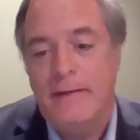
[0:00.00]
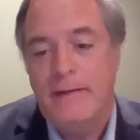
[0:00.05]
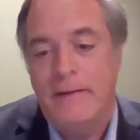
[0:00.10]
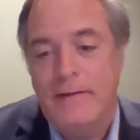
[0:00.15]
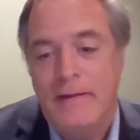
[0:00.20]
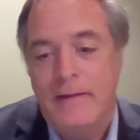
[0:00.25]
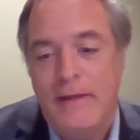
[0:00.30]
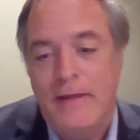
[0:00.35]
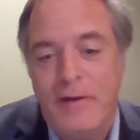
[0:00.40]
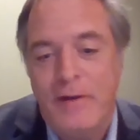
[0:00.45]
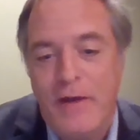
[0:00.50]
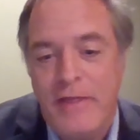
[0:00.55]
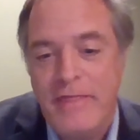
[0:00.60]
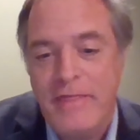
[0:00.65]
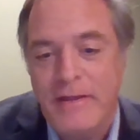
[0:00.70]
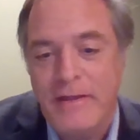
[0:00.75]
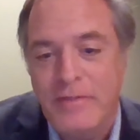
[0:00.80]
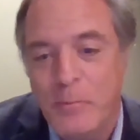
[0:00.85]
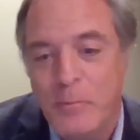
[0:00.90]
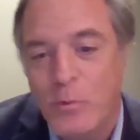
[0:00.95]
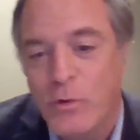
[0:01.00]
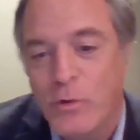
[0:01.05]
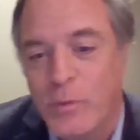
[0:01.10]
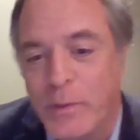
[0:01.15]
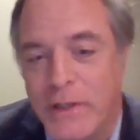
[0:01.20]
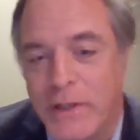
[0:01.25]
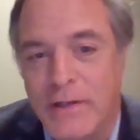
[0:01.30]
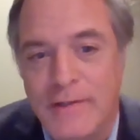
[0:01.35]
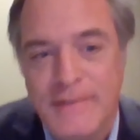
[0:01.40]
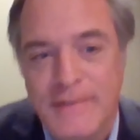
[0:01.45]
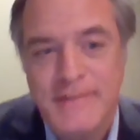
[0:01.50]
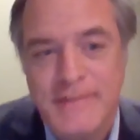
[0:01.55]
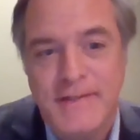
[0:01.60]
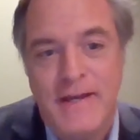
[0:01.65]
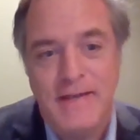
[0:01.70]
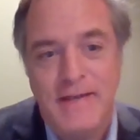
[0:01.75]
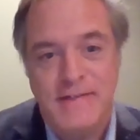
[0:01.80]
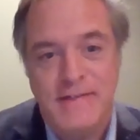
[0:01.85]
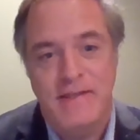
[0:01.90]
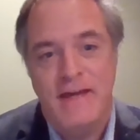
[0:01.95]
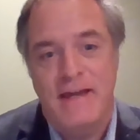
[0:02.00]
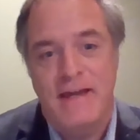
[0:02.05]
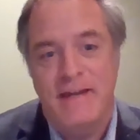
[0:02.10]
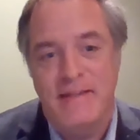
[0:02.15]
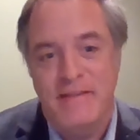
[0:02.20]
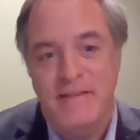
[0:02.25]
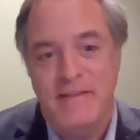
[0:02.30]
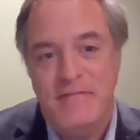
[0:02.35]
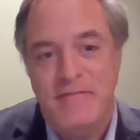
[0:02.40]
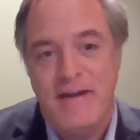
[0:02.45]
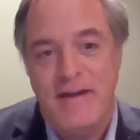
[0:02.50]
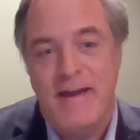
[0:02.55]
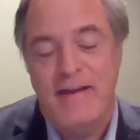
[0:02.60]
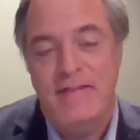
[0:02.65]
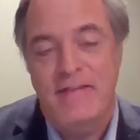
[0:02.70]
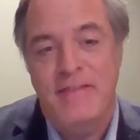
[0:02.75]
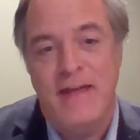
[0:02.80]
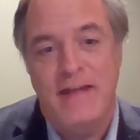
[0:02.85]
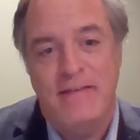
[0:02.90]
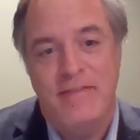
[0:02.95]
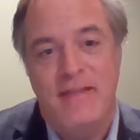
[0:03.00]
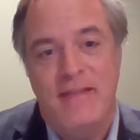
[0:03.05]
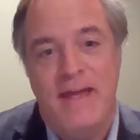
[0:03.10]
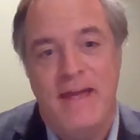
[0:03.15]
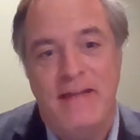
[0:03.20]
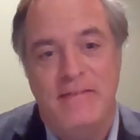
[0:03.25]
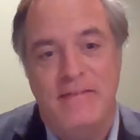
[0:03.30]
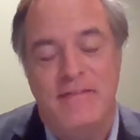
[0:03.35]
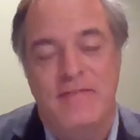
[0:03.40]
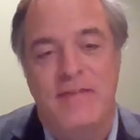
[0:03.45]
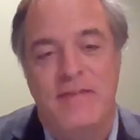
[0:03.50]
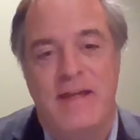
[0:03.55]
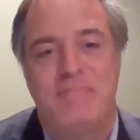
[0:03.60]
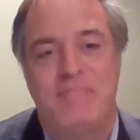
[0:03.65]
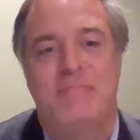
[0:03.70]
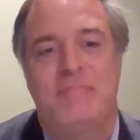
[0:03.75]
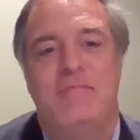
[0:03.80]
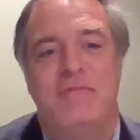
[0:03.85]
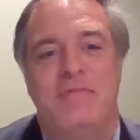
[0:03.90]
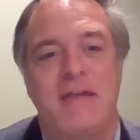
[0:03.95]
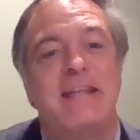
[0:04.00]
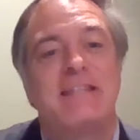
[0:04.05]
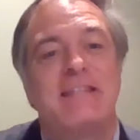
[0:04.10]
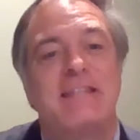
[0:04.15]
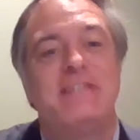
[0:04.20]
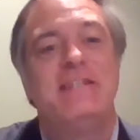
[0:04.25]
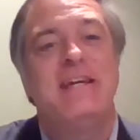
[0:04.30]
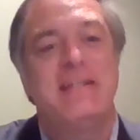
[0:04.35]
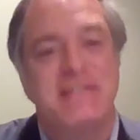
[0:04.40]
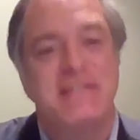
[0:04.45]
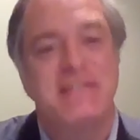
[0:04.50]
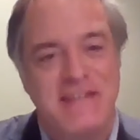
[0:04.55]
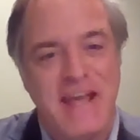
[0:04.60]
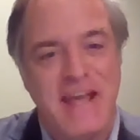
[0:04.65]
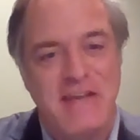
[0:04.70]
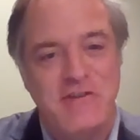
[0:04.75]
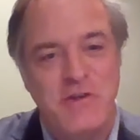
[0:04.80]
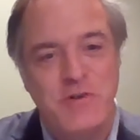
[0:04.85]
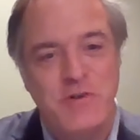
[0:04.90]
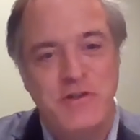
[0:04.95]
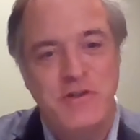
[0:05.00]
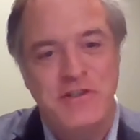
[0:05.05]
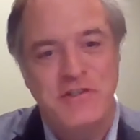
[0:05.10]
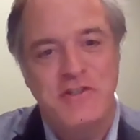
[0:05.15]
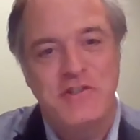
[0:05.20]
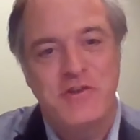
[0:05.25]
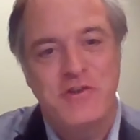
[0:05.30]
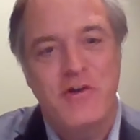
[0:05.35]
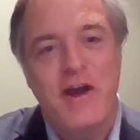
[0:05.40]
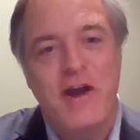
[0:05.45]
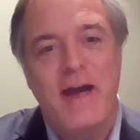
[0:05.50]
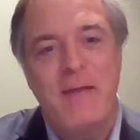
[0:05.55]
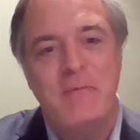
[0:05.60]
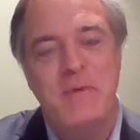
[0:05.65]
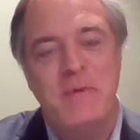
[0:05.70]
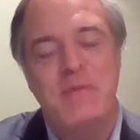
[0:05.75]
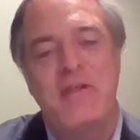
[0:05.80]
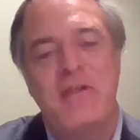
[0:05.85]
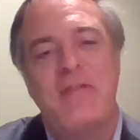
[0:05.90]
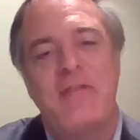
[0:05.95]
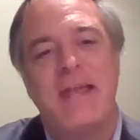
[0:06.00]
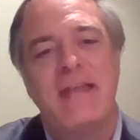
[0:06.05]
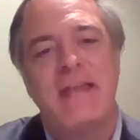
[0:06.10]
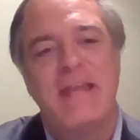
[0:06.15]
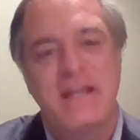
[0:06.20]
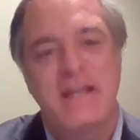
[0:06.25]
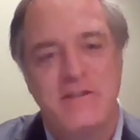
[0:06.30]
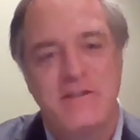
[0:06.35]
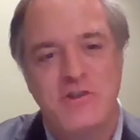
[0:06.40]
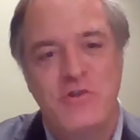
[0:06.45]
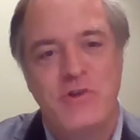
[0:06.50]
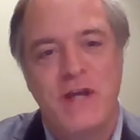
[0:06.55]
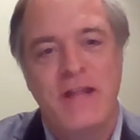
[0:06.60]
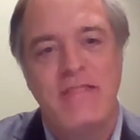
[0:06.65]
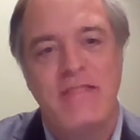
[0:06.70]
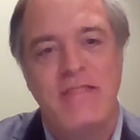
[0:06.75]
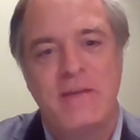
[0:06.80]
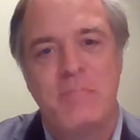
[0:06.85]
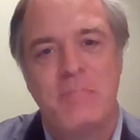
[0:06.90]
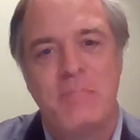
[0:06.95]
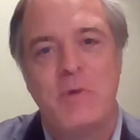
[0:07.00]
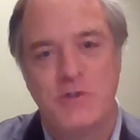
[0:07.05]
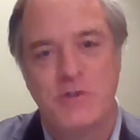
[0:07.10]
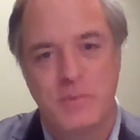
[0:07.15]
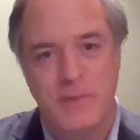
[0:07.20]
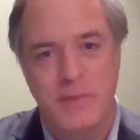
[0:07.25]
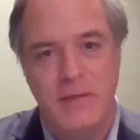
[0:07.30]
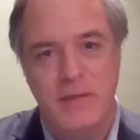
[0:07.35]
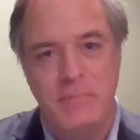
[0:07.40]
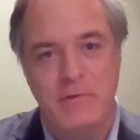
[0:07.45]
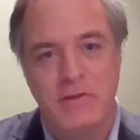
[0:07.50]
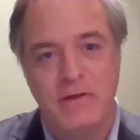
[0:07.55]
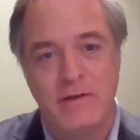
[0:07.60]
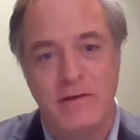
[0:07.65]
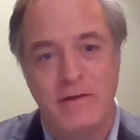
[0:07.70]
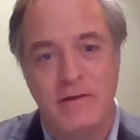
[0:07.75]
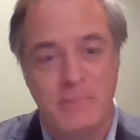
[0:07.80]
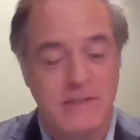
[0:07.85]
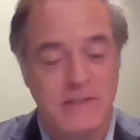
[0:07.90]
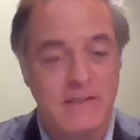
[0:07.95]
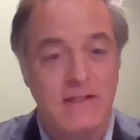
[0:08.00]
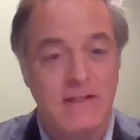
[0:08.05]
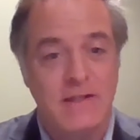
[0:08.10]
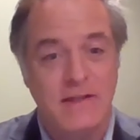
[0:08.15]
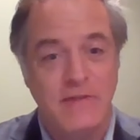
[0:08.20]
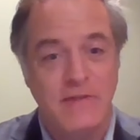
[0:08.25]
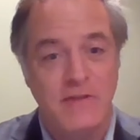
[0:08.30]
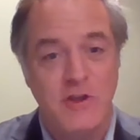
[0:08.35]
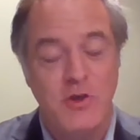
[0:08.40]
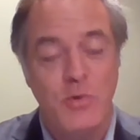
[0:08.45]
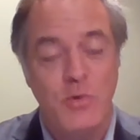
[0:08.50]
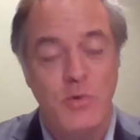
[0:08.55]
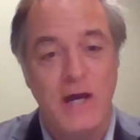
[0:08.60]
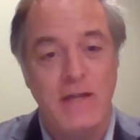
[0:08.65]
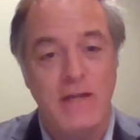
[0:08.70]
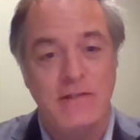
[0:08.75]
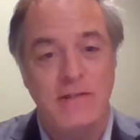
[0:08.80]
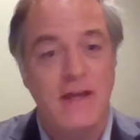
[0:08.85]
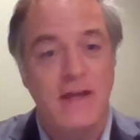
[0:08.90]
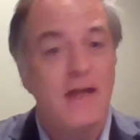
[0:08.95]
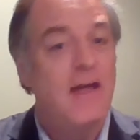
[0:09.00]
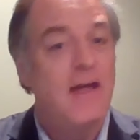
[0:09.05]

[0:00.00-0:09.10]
uh, you know I think the more we can discuss that and the fact that that that that exists as you just described you know, that that history i think most people here particularly in the us